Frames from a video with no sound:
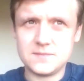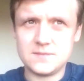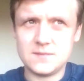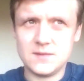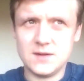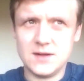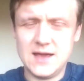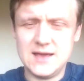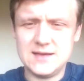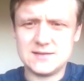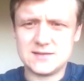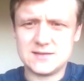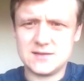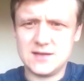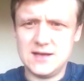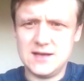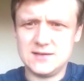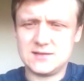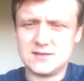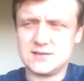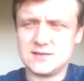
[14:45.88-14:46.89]

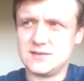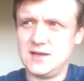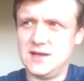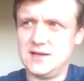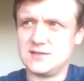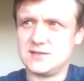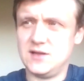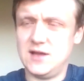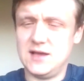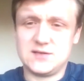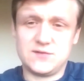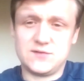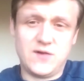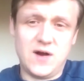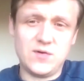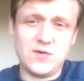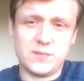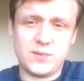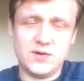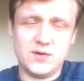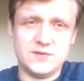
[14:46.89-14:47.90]
It's
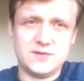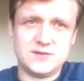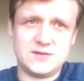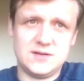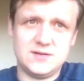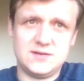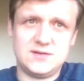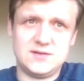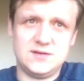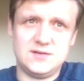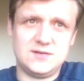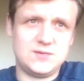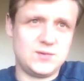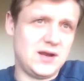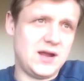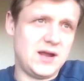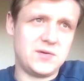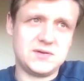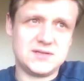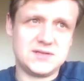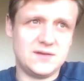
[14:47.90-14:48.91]
frowned upon to
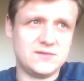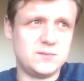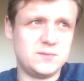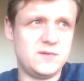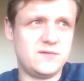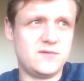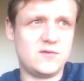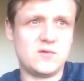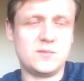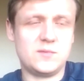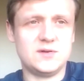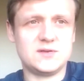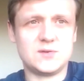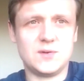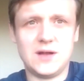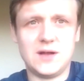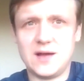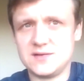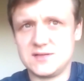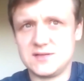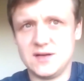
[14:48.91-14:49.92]
allow yourself to be vulnerable, to
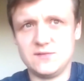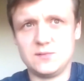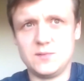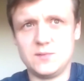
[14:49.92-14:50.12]
allow yourself to be